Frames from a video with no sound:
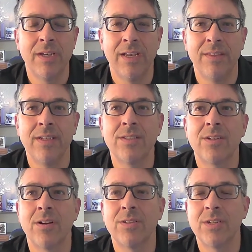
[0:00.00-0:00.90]
and then it
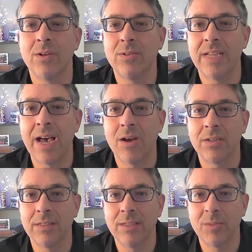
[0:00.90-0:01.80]
starts to go down
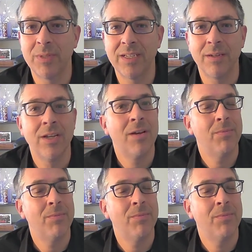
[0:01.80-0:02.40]
a little bit,